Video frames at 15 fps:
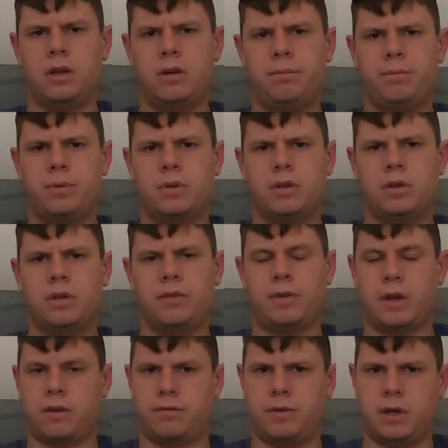it up if
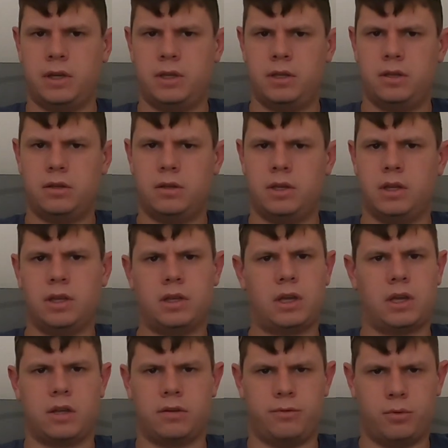I can find it and I
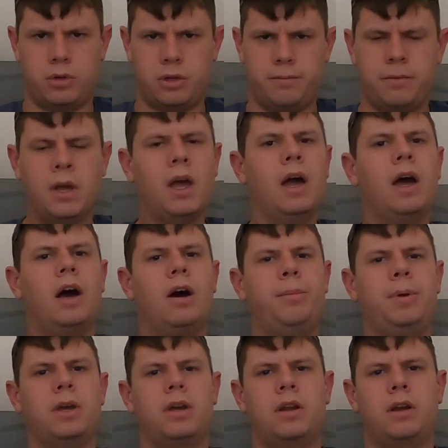can afford it. I'll
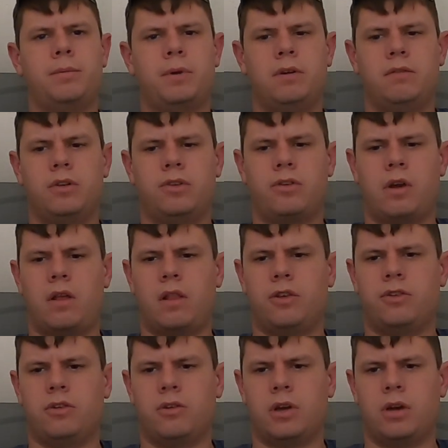pick it up, give it a shot, and
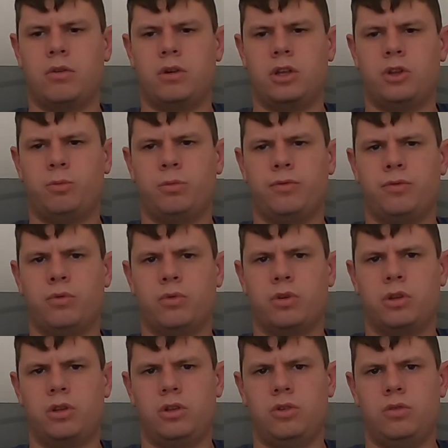let you know how it is before
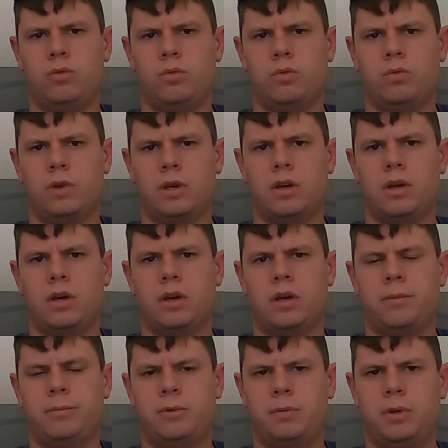you
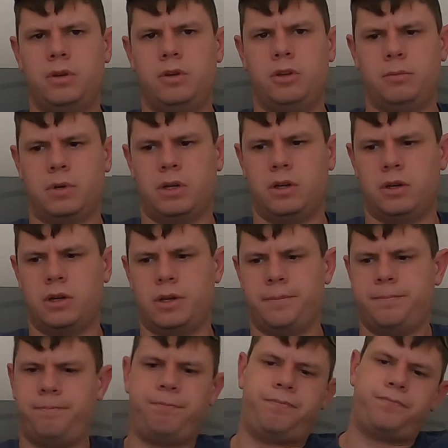spend your money on it.
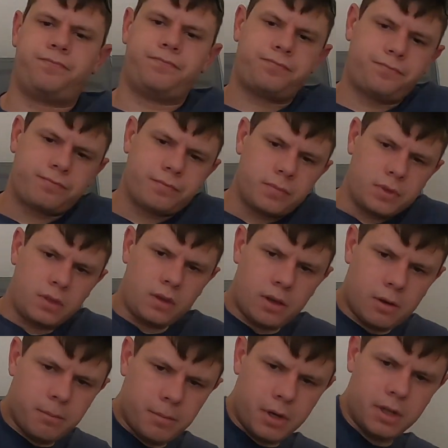
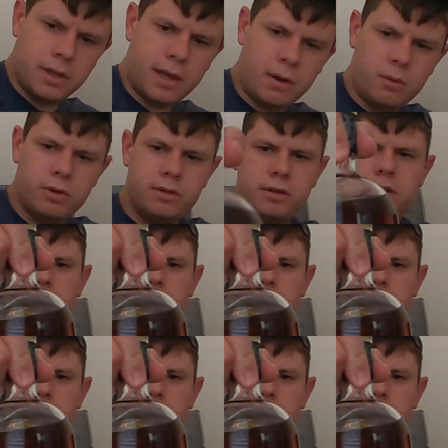But that was